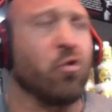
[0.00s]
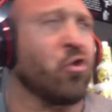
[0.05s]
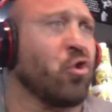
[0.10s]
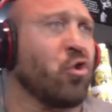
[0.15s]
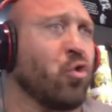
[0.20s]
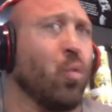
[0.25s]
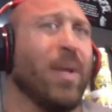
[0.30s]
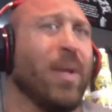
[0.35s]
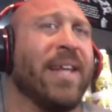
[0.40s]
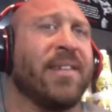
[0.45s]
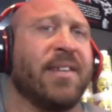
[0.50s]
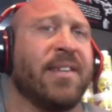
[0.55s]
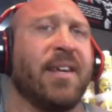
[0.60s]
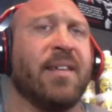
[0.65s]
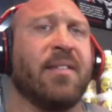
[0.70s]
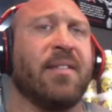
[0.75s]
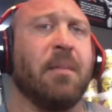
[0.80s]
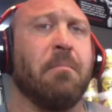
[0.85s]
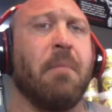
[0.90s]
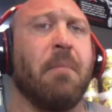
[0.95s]

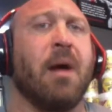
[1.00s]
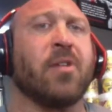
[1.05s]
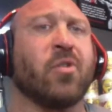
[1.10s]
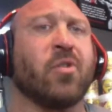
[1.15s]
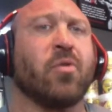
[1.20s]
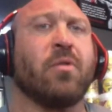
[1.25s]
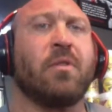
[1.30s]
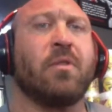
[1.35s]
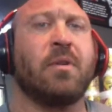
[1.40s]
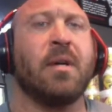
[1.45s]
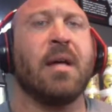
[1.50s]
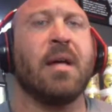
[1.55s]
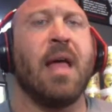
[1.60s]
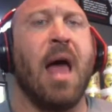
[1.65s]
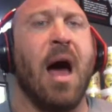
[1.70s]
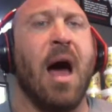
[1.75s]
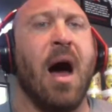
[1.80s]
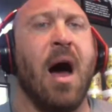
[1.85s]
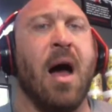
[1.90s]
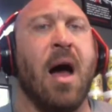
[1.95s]
squeezing the muscle,
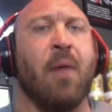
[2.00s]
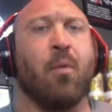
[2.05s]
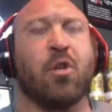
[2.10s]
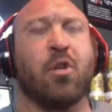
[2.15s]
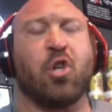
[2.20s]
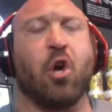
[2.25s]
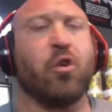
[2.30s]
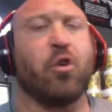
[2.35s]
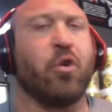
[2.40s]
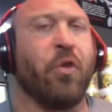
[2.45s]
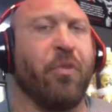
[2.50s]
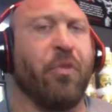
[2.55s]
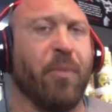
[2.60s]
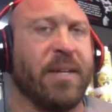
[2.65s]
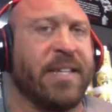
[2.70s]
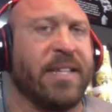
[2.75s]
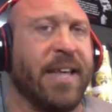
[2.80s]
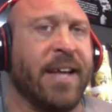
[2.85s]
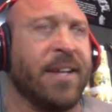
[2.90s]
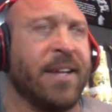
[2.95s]
which I'll do
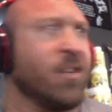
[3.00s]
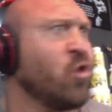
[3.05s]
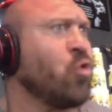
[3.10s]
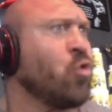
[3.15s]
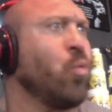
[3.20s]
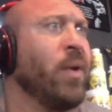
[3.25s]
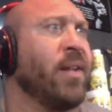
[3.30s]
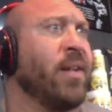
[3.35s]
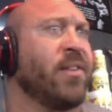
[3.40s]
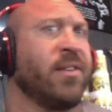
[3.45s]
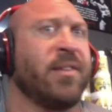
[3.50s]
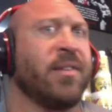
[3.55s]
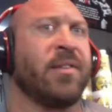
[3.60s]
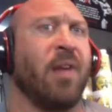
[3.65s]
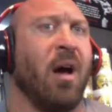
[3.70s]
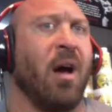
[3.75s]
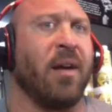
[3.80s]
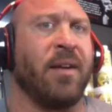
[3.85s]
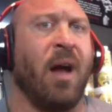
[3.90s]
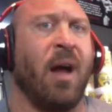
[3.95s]
3-second squeezes
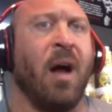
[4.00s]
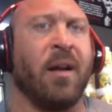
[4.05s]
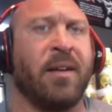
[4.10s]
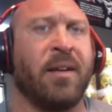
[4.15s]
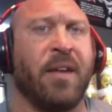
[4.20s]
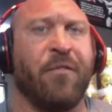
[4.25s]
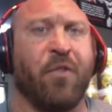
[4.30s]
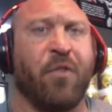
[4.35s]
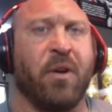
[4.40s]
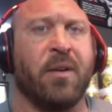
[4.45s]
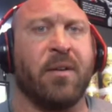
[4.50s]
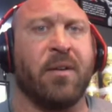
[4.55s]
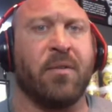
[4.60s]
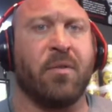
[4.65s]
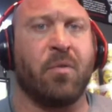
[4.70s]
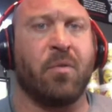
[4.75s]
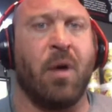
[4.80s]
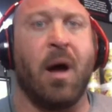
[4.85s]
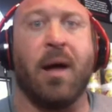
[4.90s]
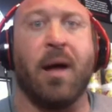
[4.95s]
on different
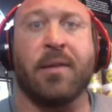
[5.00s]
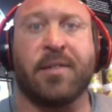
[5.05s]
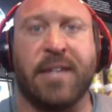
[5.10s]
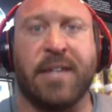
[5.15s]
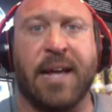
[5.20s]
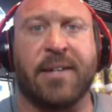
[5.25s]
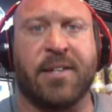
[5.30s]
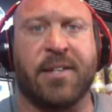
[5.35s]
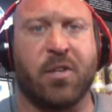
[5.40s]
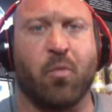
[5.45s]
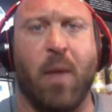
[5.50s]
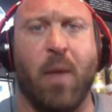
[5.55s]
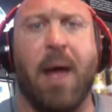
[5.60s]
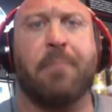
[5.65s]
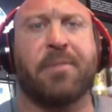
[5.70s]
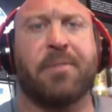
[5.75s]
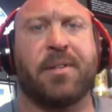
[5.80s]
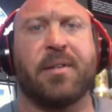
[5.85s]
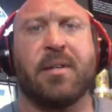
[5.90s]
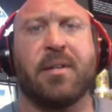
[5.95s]
sets and
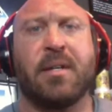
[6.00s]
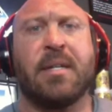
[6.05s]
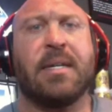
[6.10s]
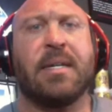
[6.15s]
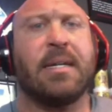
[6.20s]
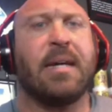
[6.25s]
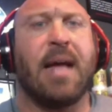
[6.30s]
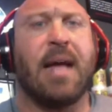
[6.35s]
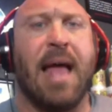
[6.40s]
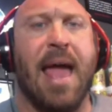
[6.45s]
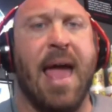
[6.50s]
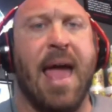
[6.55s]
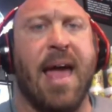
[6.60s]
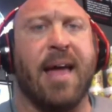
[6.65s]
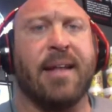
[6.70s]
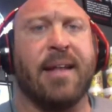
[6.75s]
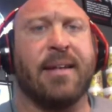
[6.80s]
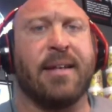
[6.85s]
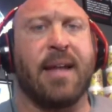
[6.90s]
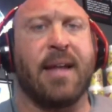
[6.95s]
reps,
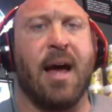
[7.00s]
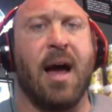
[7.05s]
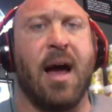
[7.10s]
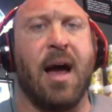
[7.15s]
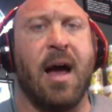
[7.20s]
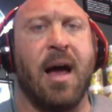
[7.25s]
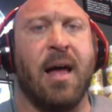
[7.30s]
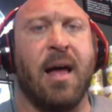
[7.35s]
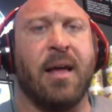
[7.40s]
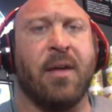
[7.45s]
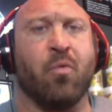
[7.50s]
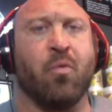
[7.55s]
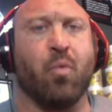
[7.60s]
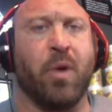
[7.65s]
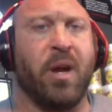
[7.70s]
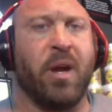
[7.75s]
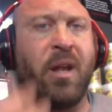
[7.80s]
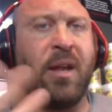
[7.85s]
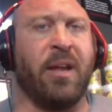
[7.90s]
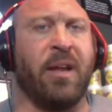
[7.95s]
and
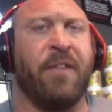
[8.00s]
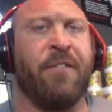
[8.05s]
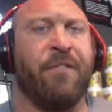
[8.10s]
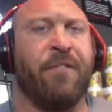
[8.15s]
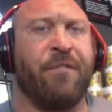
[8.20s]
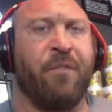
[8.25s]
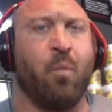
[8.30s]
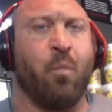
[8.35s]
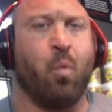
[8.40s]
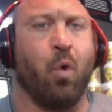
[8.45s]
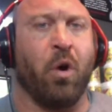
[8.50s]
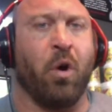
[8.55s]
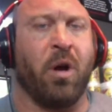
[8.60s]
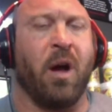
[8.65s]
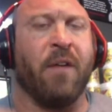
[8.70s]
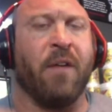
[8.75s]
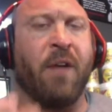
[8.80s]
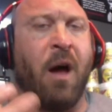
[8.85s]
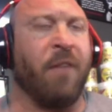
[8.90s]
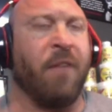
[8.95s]
really work
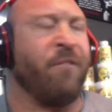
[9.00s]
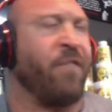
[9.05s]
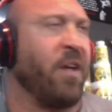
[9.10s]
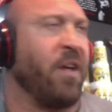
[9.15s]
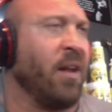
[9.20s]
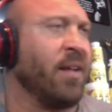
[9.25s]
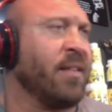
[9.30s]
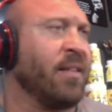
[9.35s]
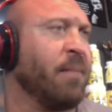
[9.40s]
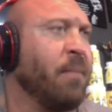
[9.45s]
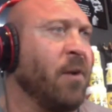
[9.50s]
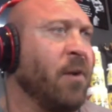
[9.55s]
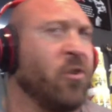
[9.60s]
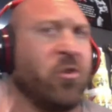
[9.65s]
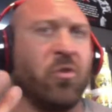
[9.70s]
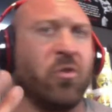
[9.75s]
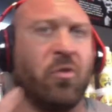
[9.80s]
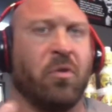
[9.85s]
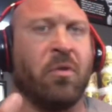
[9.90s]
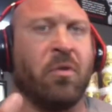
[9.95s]
on feeling the
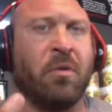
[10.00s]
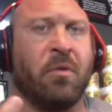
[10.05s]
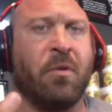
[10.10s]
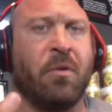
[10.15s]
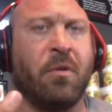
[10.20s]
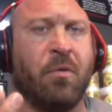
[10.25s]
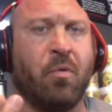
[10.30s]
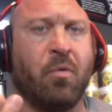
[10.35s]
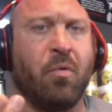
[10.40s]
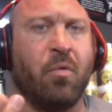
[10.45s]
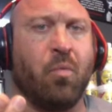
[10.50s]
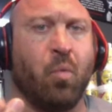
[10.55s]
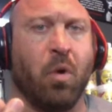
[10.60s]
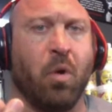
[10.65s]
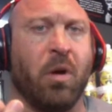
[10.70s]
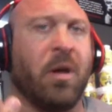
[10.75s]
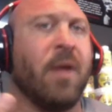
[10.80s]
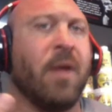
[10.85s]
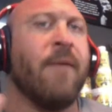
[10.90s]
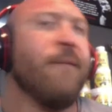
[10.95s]
muscle
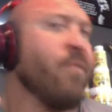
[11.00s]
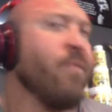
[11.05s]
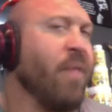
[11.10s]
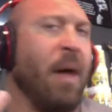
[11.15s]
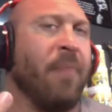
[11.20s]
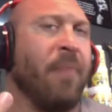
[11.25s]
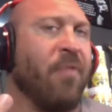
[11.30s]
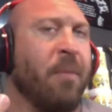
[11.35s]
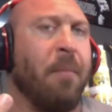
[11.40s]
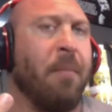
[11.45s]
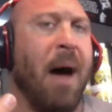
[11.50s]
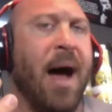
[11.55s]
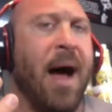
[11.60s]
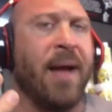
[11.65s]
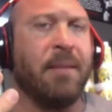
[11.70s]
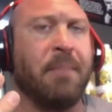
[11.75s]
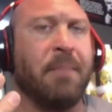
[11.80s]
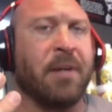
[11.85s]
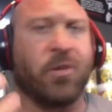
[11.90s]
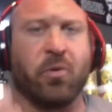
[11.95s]
work. The
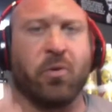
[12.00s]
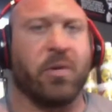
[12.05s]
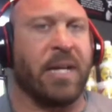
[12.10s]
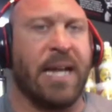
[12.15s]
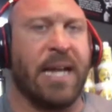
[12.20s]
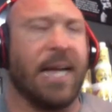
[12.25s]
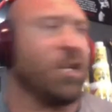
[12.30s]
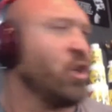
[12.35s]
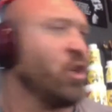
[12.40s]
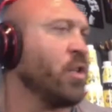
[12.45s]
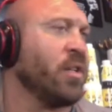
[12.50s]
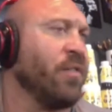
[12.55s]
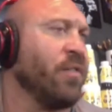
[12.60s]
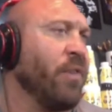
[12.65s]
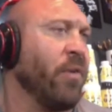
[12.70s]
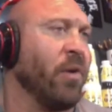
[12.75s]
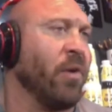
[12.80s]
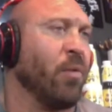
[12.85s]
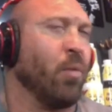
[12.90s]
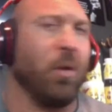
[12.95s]
mind-muscle connection is a
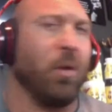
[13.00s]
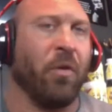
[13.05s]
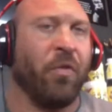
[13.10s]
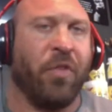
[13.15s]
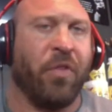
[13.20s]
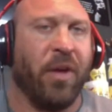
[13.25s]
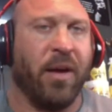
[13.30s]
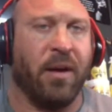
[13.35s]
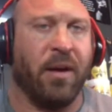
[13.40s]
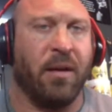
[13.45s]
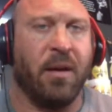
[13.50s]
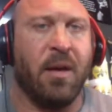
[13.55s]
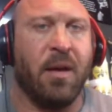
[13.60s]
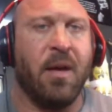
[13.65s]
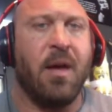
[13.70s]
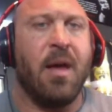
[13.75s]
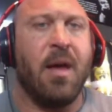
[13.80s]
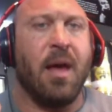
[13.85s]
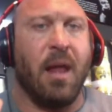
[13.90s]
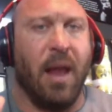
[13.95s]
very real thing.
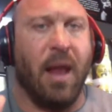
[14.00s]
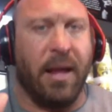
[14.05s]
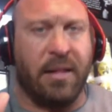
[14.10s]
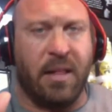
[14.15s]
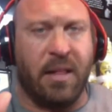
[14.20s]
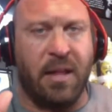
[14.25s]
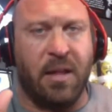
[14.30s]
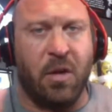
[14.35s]
Like